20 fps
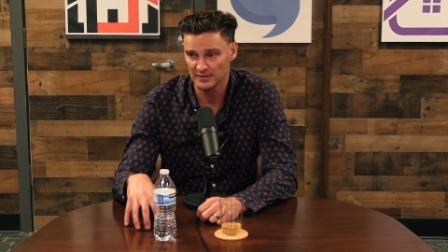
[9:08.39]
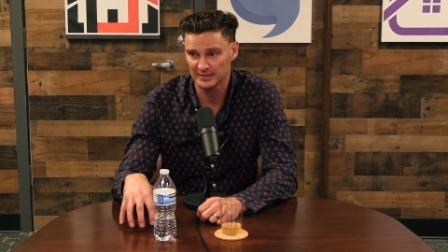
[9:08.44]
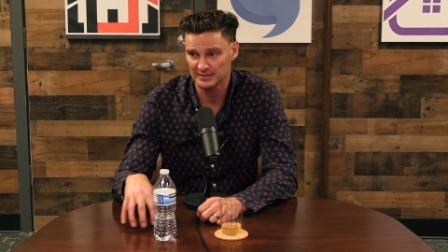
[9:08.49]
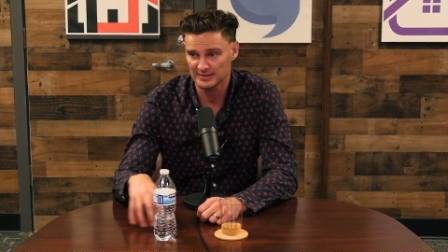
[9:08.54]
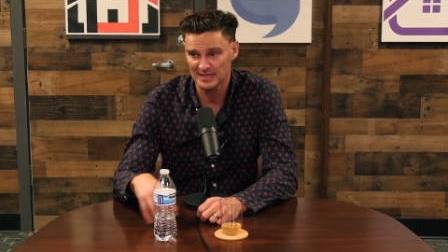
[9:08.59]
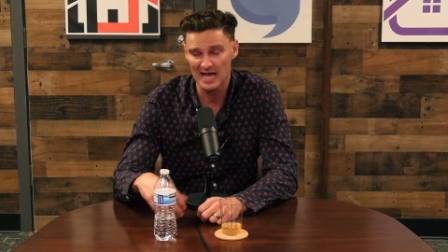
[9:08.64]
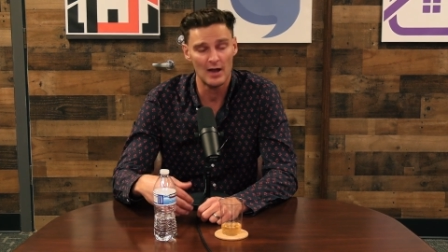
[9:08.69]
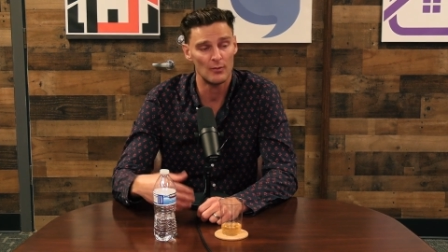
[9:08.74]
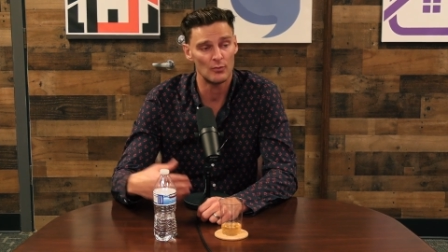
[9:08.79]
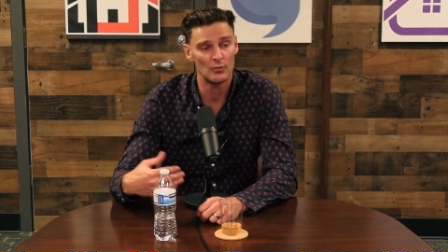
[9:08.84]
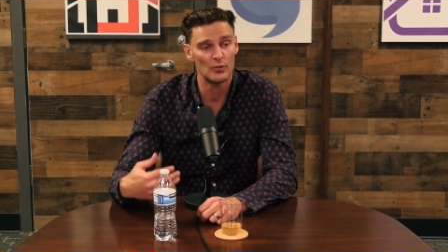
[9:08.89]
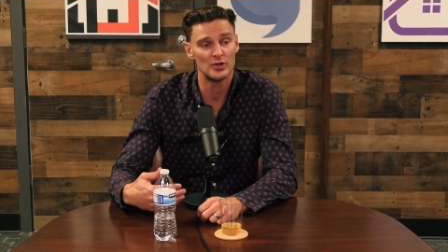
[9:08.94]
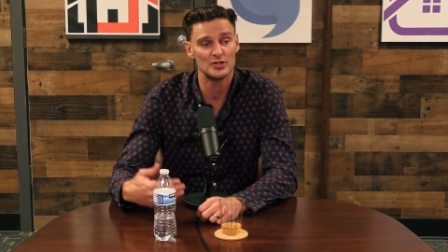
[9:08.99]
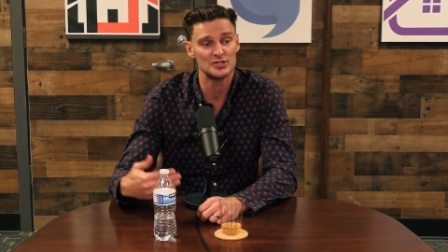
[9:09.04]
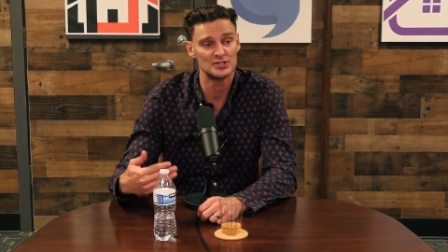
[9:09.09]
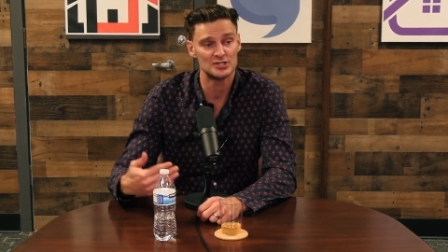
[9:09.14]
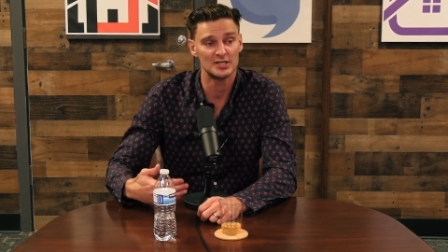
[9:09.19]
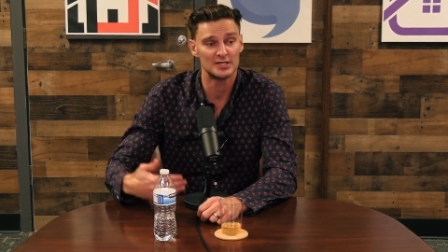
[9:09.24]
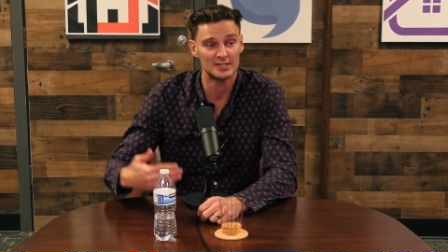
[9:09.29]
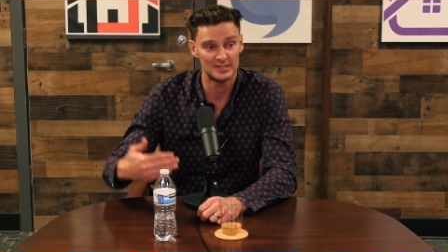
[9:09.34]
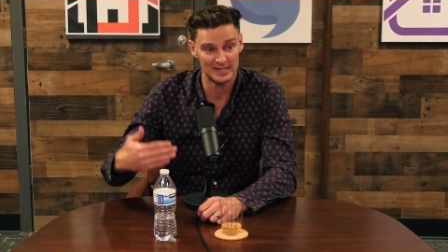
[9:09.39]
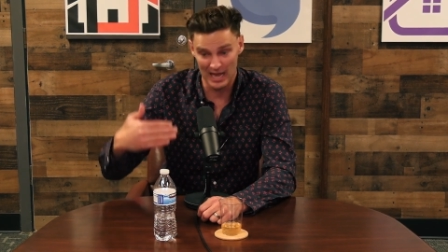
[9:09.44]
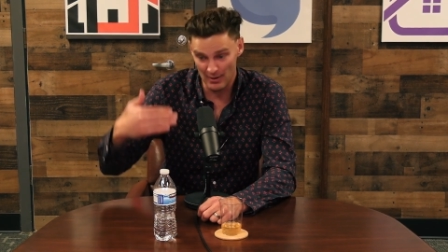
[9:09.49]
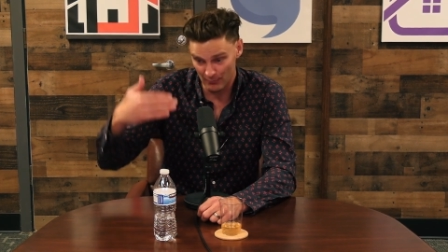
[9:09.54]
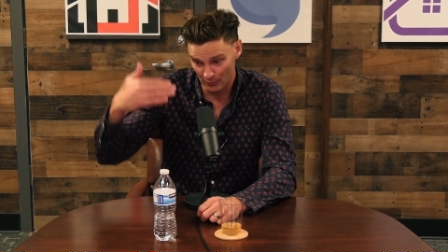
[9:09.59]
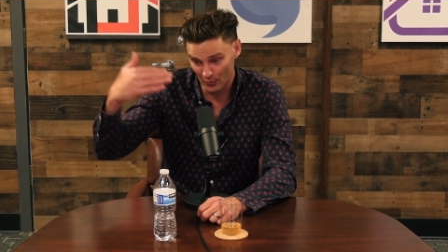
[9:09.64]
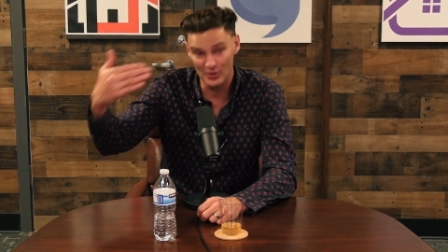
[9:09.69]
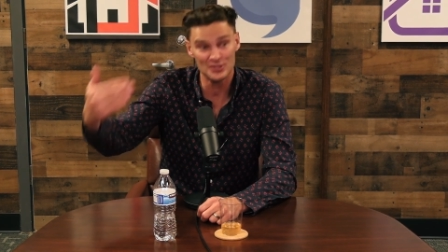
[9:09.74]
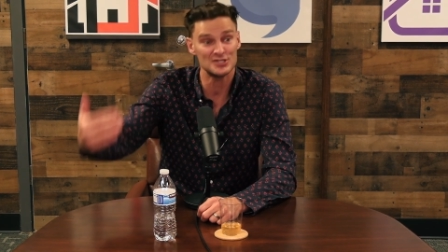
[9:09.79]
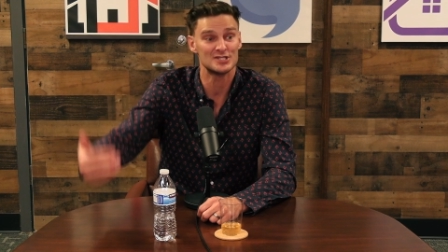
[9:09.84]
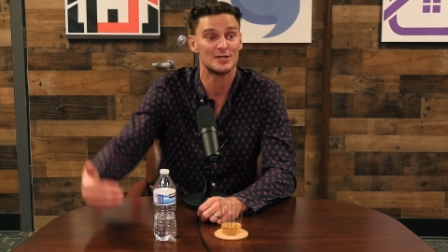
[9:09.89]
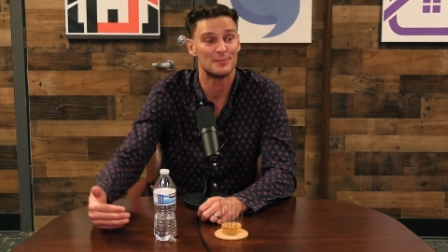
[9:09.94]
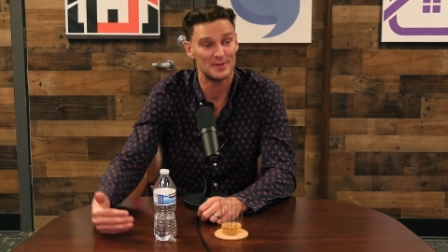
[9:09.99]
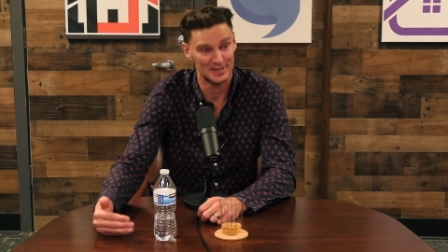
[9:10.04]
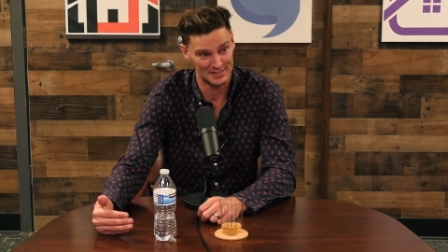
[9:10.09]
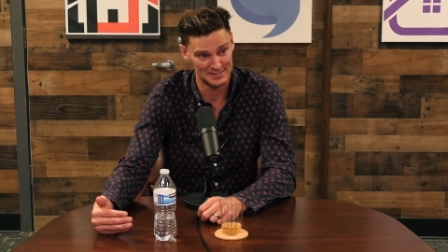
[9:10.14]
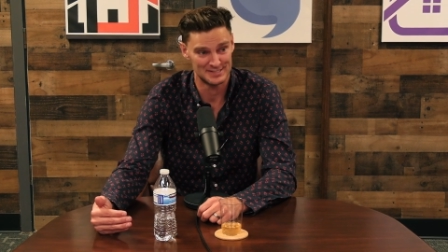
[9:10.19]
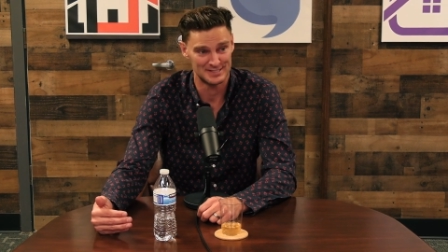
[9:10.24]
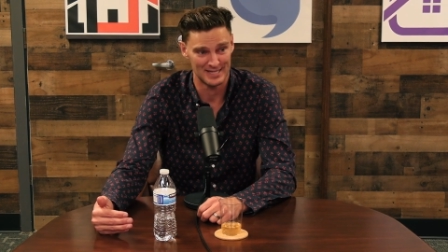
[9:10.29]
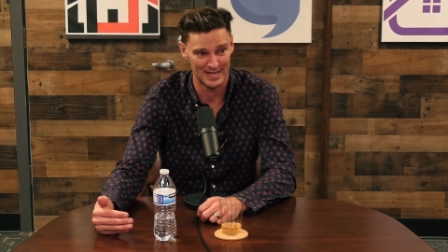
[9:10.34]
like that was the that was the
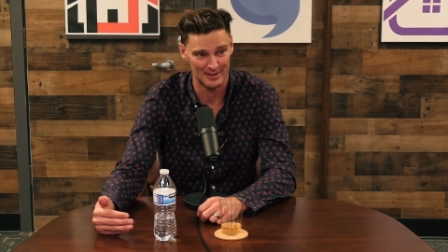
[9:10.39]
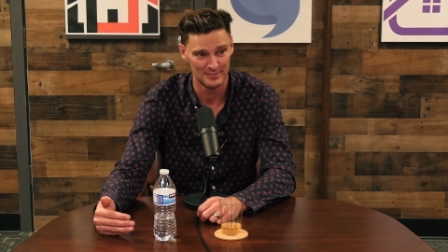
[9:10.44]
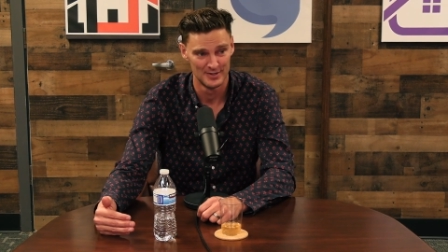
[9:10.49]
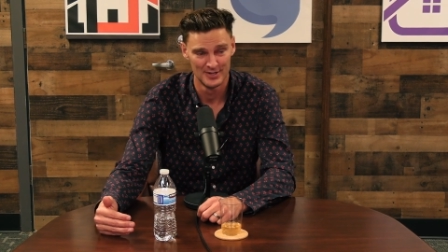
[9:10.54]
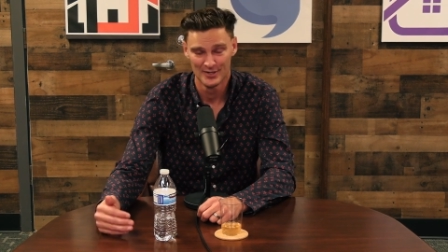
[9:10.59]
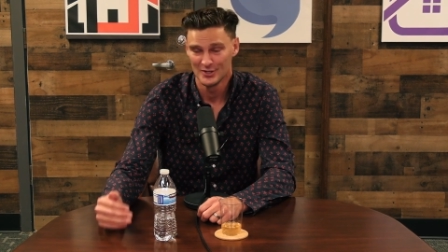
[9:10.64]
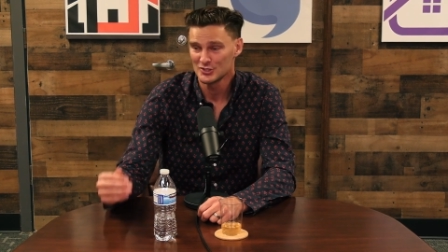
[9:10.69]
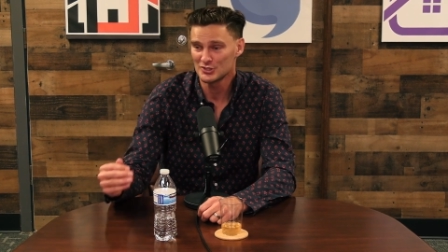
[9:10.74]
big step.